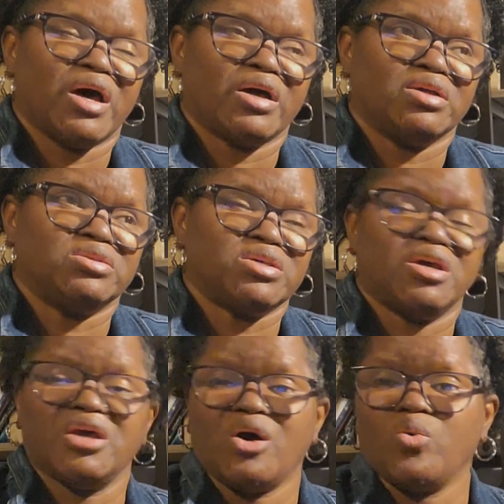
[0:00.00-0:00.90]
I could
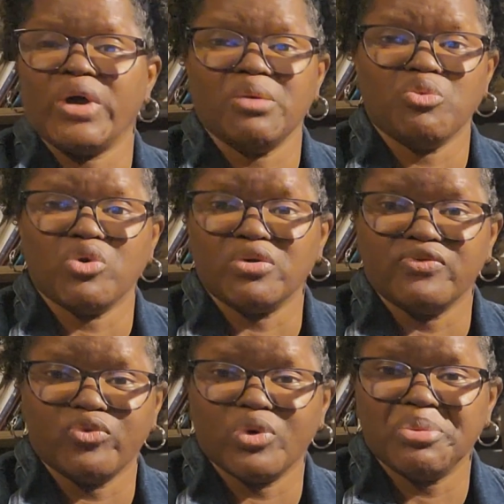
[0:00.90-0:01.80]
tell y'all, way more
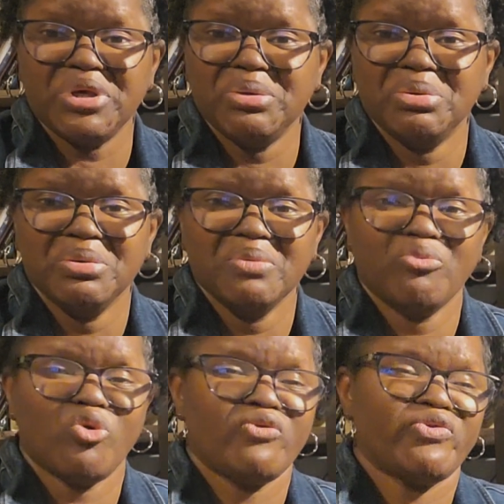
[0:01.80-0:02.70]
than 4 people,
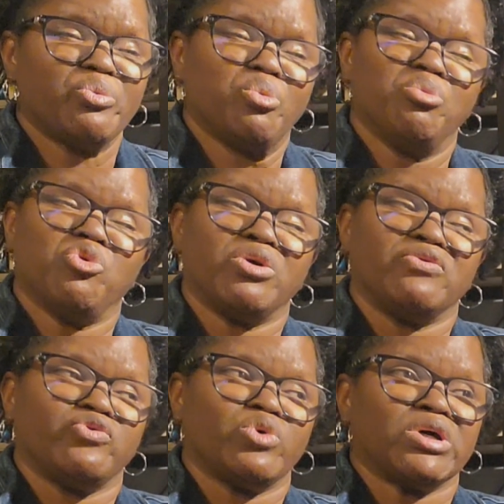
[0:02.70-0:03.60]
more
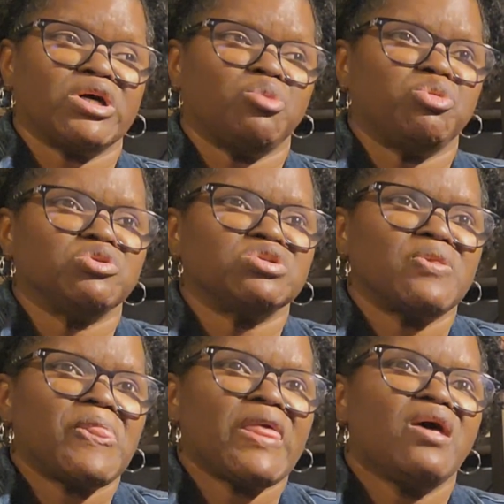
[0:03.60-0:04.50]
than 4 couples.
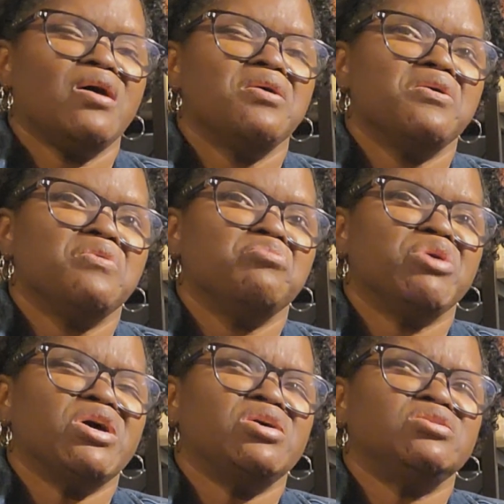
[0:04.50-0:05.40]

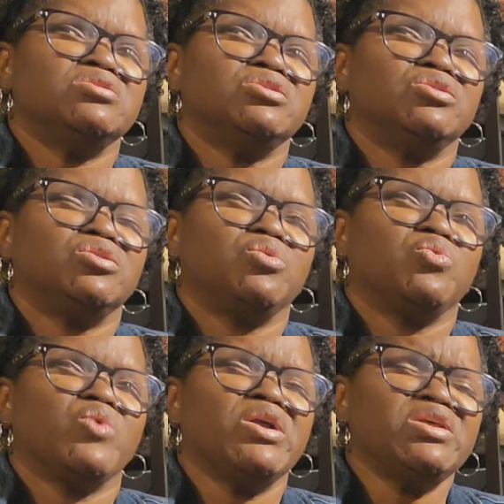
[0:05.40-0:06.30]
But
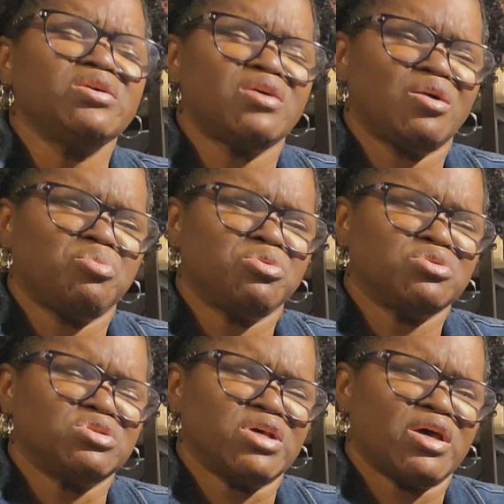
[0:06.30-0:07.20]
one of the
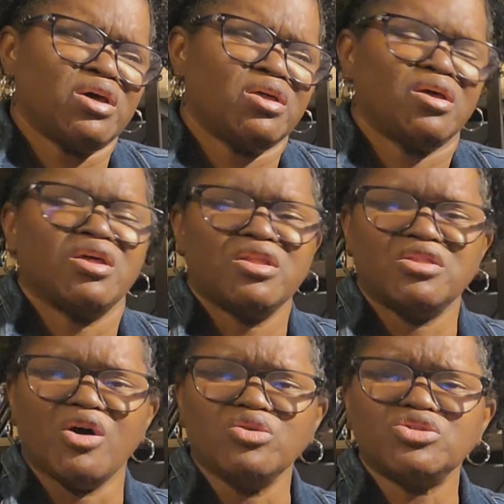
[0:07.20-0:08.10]
couples
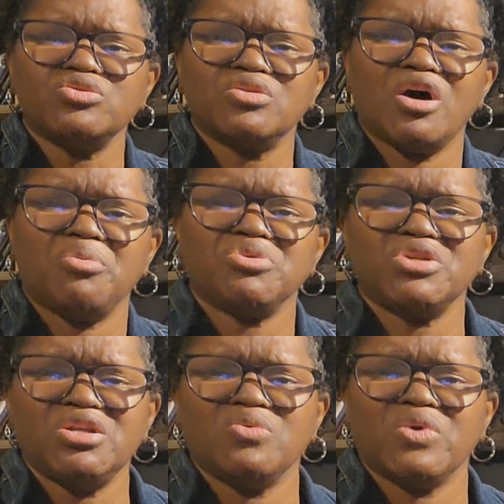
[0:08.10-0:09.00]
those 2
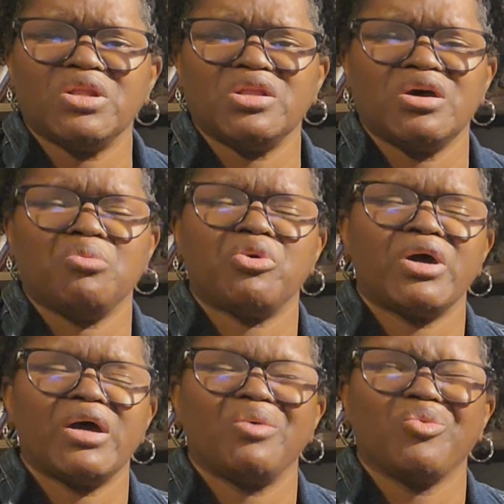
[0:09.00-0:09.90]
couples, neither one of them
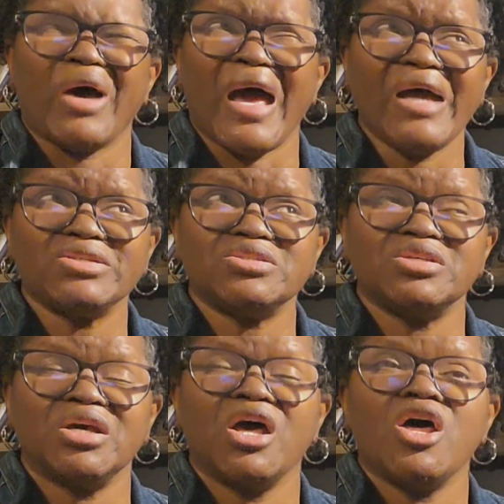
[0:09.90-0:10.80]
well,
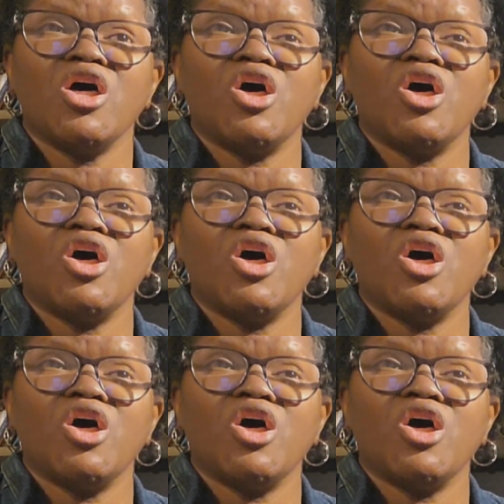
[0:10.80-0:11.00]
actually,